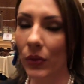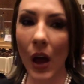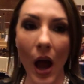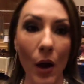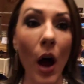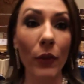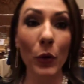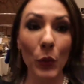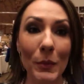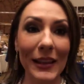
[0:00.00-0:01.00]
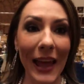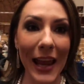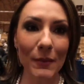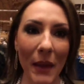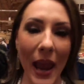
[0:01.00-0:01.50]
uh, on the Ruby
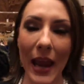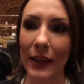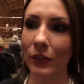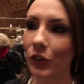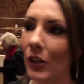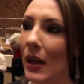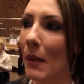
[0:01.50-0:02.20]
Lane page,